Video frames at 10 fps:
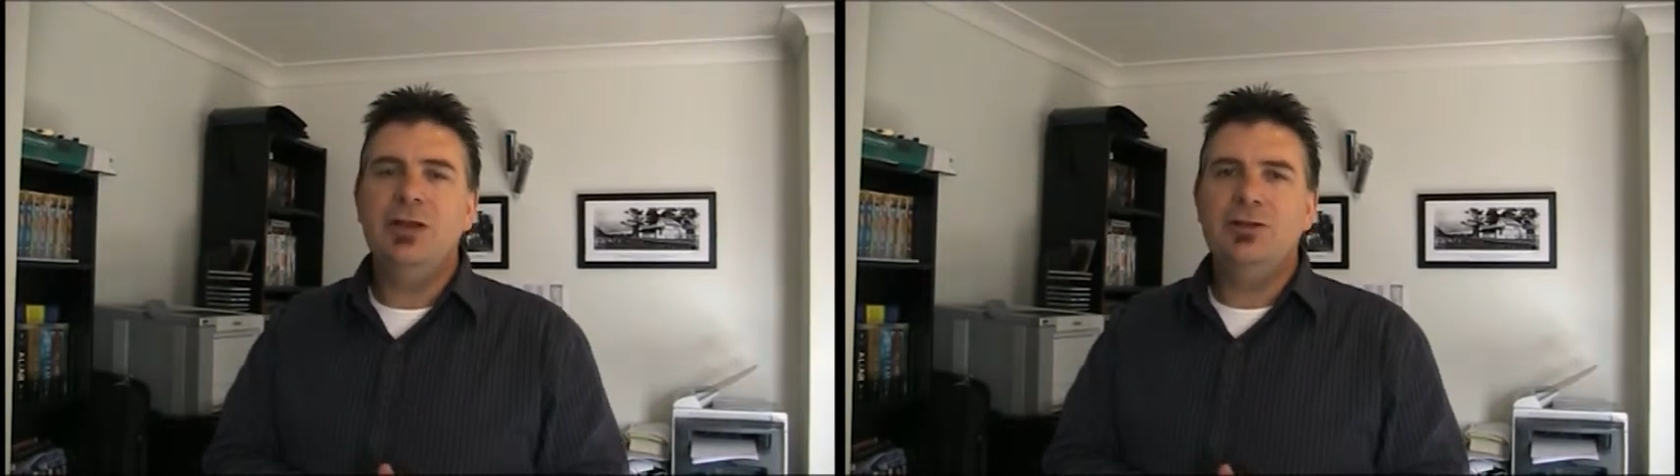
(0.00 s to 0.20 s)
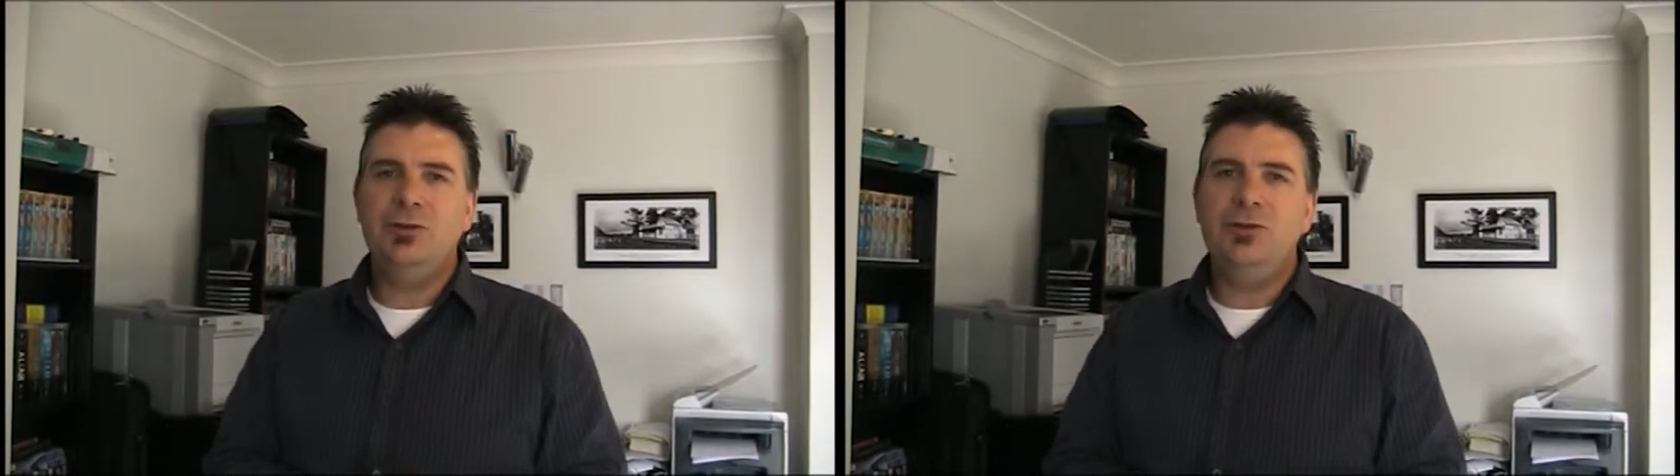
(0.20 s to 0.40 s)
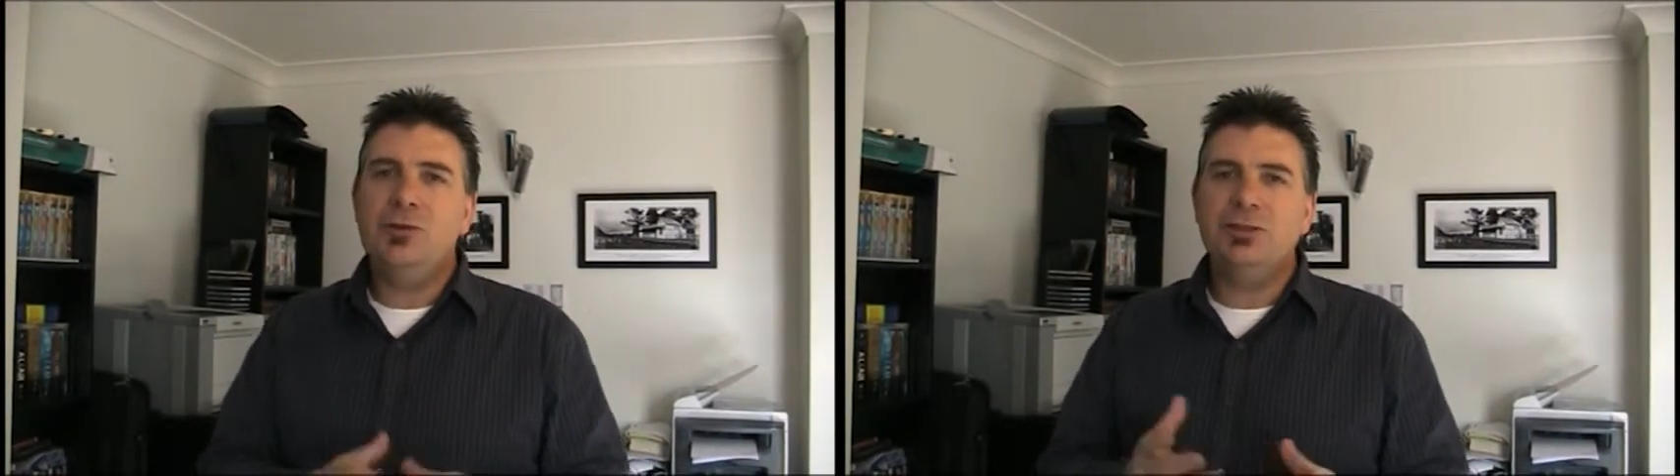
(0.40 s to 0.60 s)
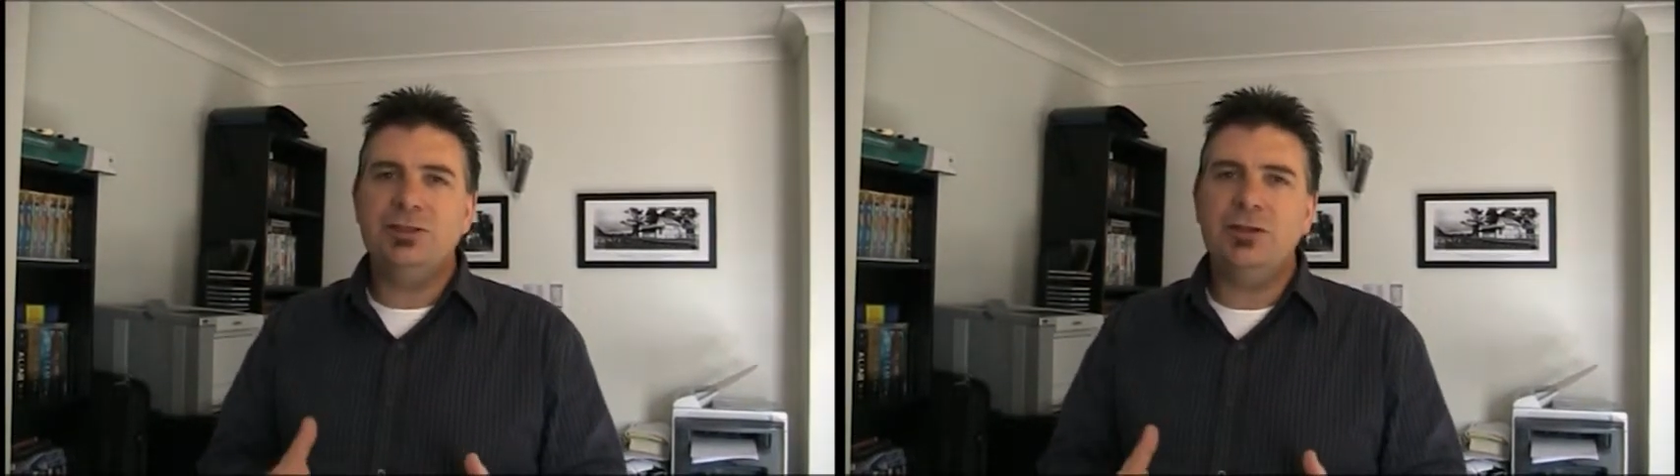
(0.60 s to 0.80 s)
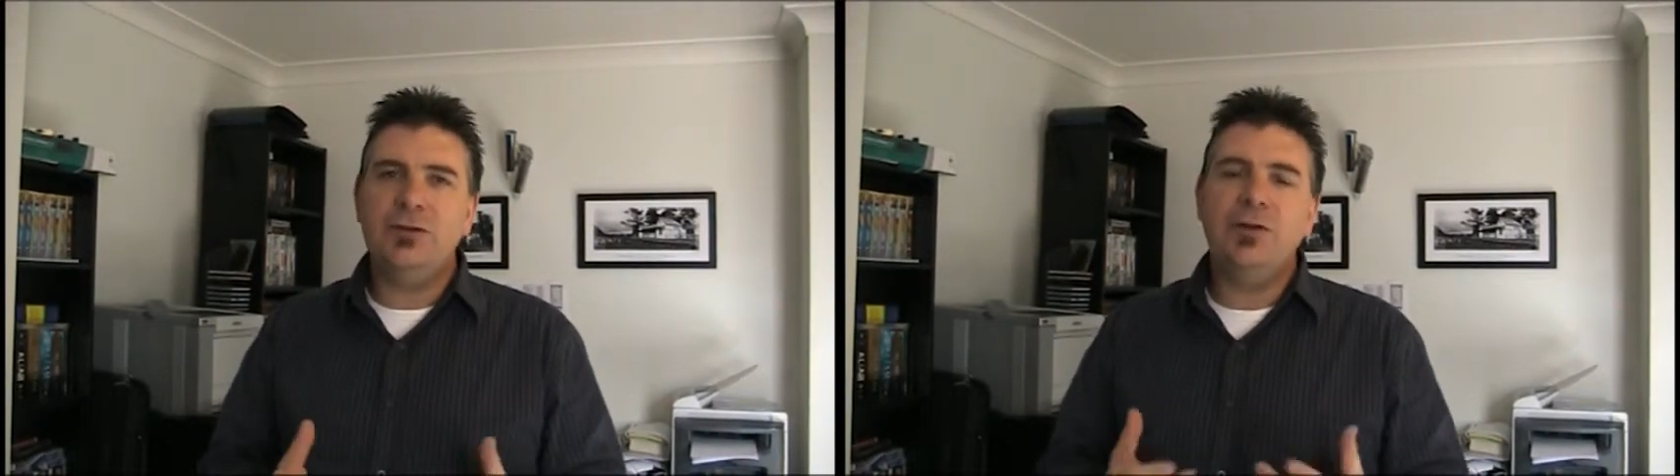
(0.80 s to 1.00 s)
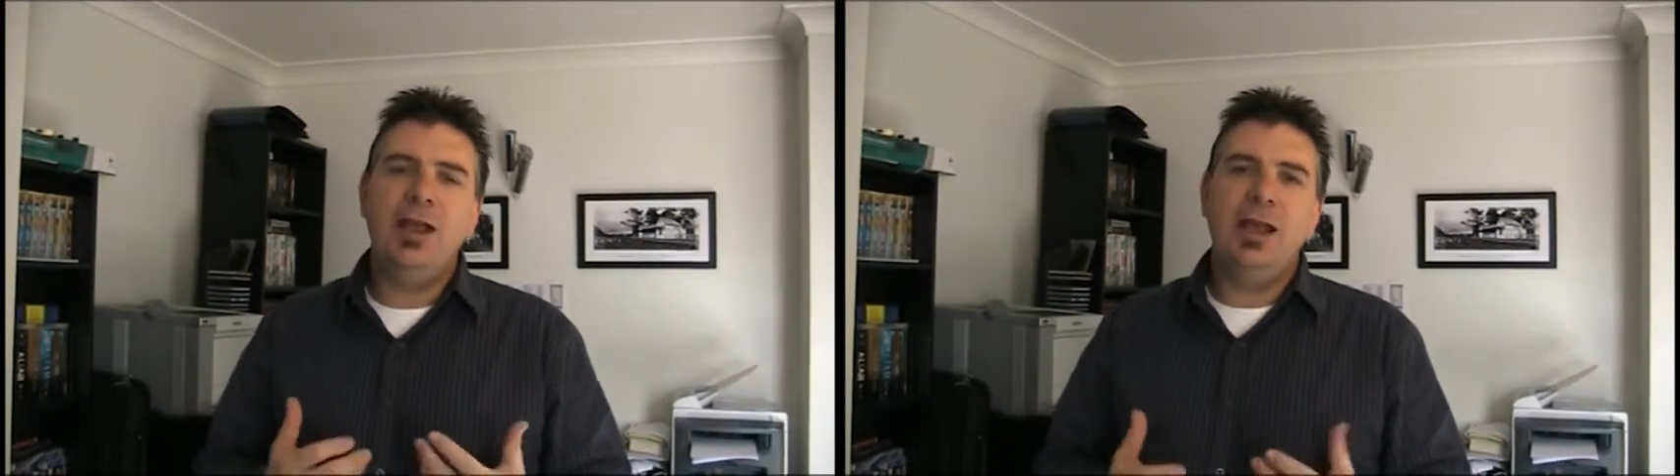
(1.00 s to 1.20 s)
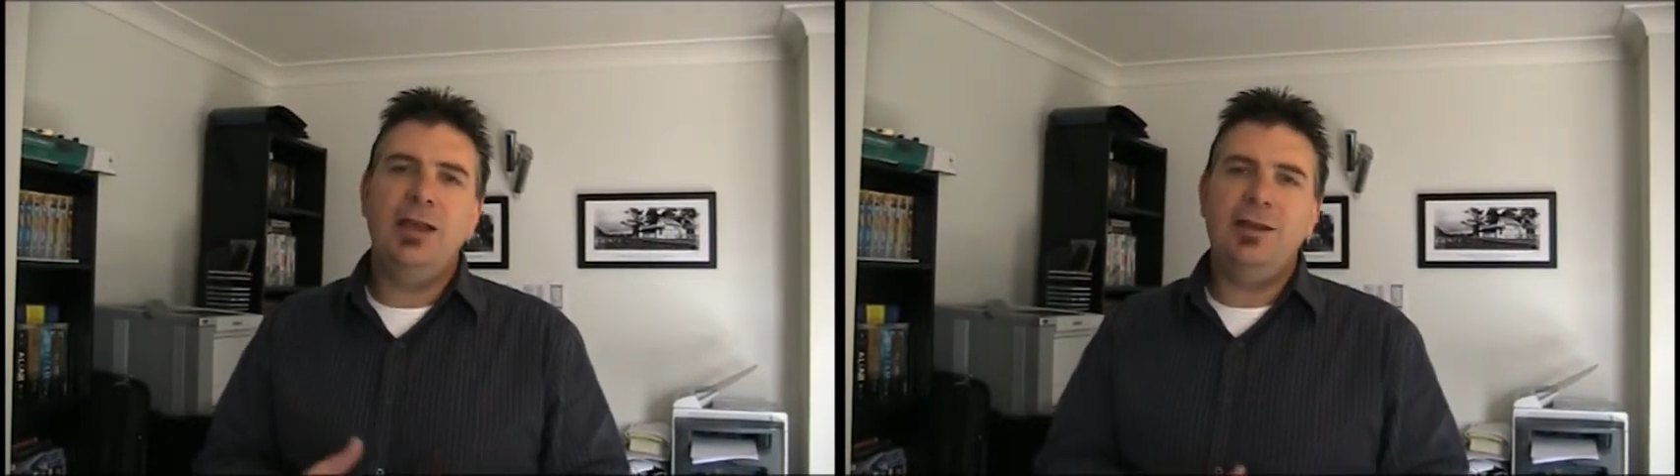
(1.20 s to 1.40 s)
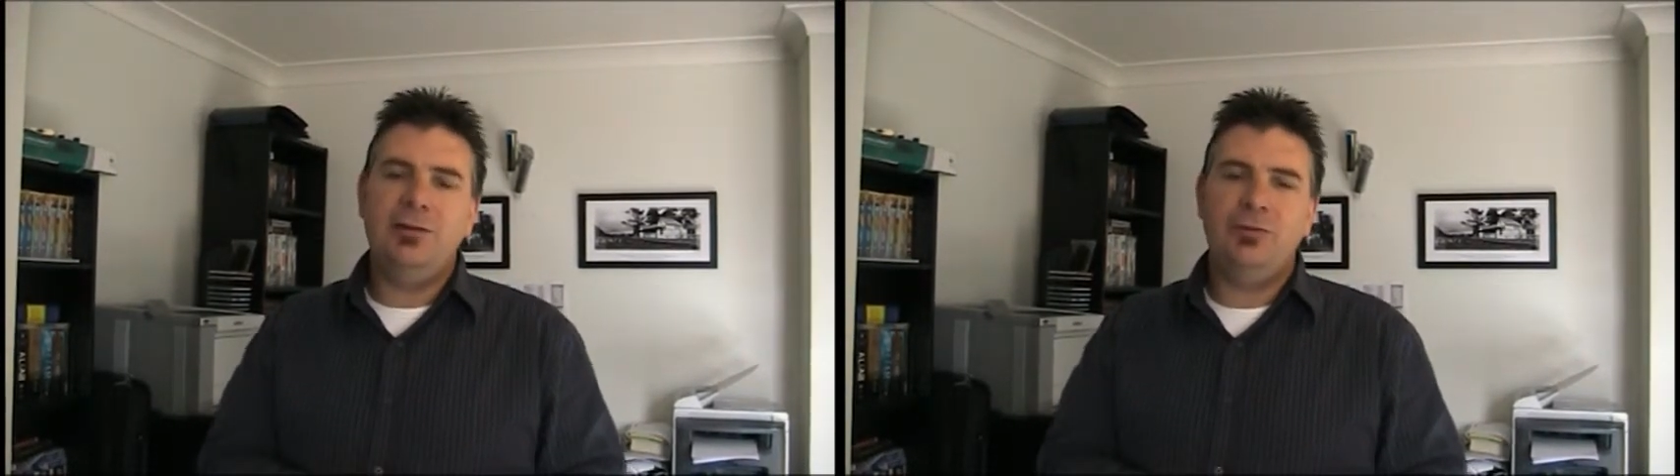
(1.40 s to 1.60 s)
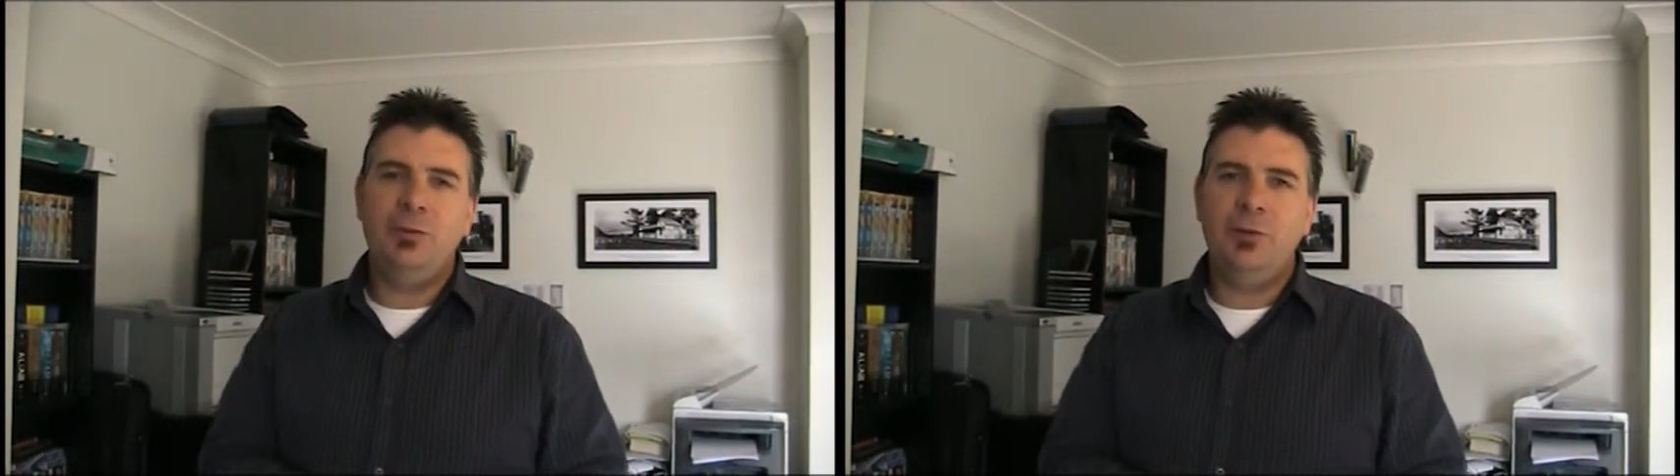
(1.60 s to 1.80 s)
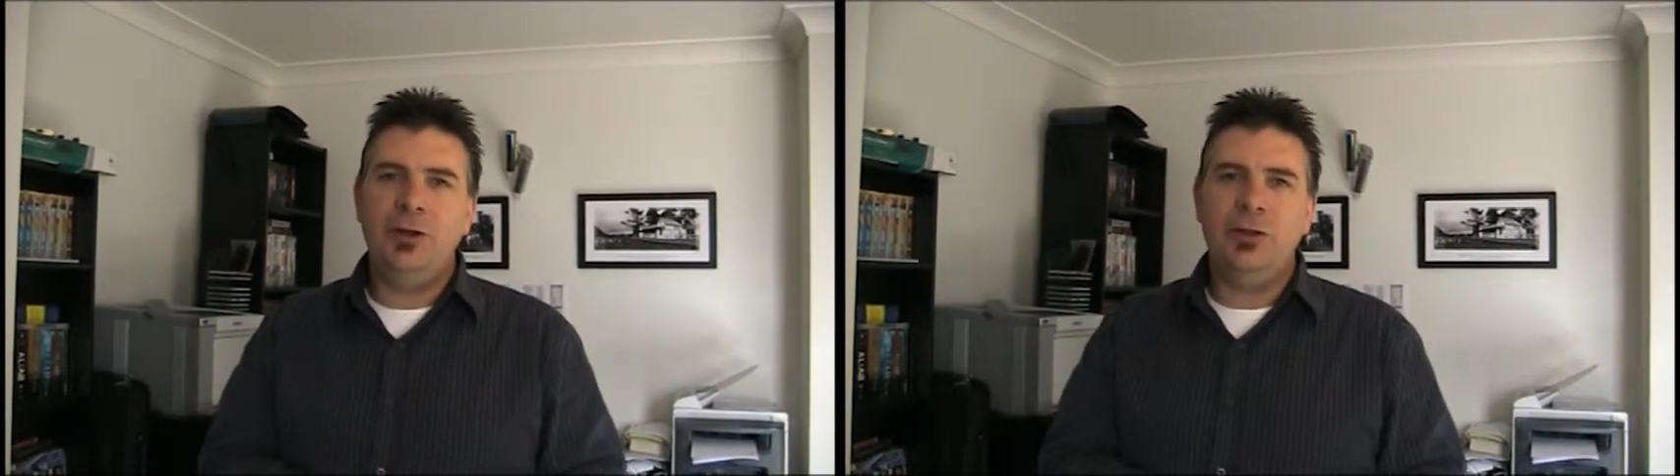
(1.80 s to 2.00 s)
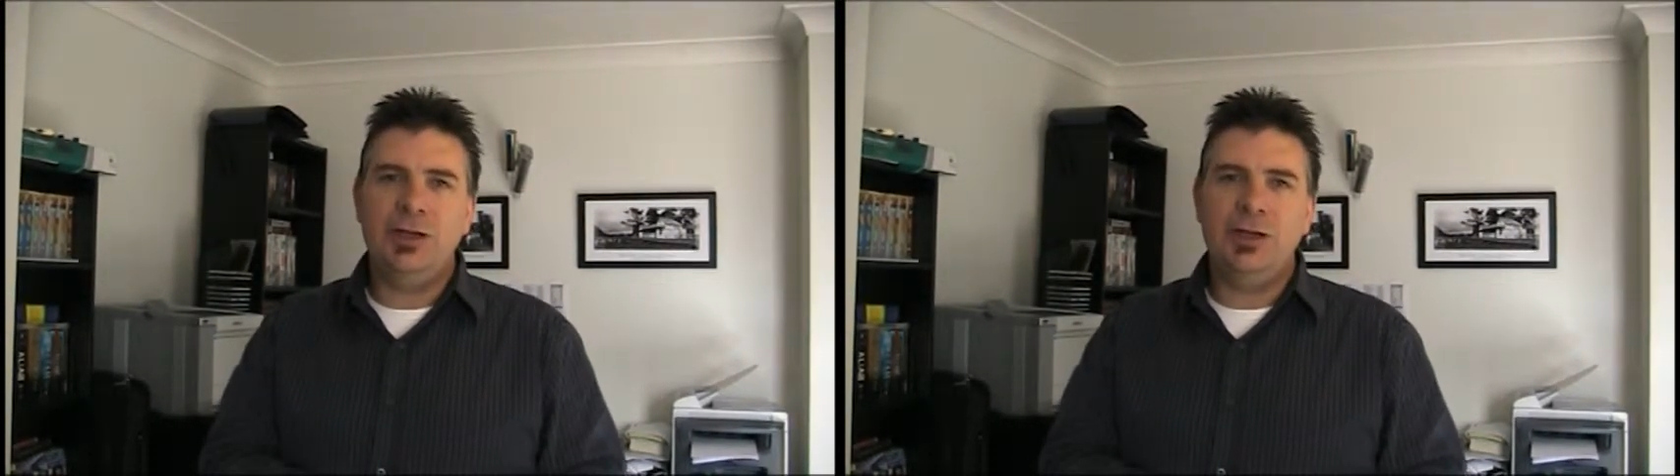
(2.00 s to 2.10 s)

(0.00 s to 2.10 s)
renew itself, and that we've been on